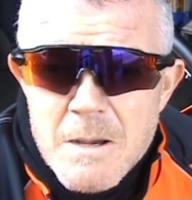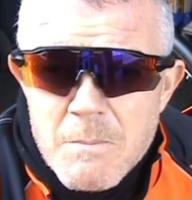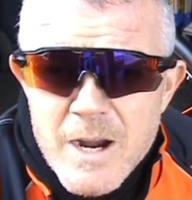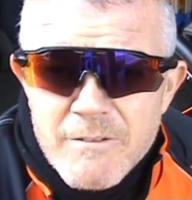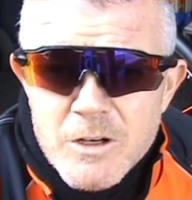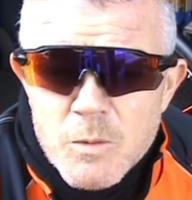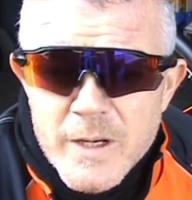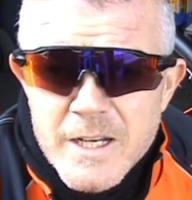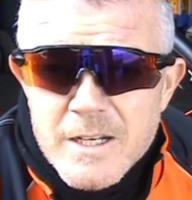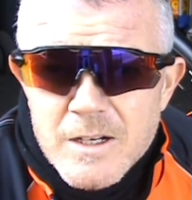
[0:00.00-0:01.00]
but every
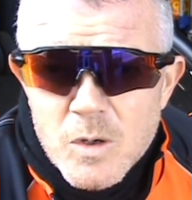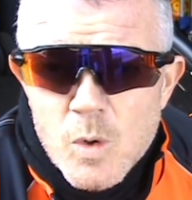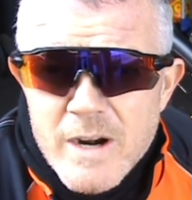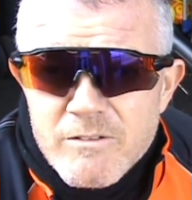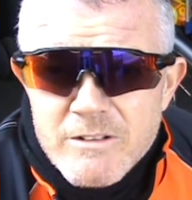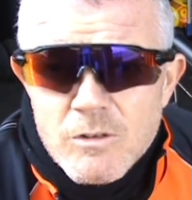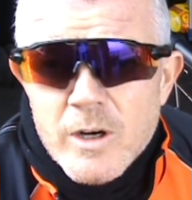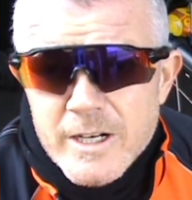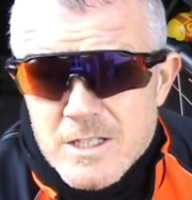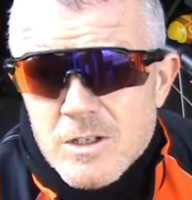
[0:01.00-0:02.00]
week or every
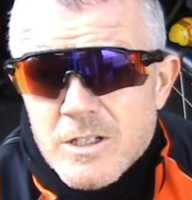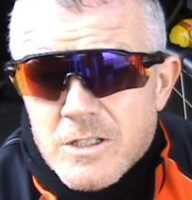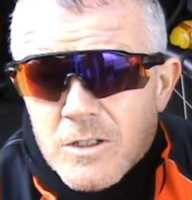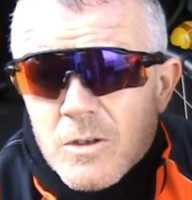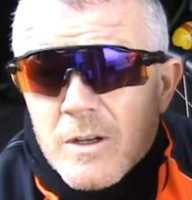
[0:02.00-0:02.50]
ride, as I do,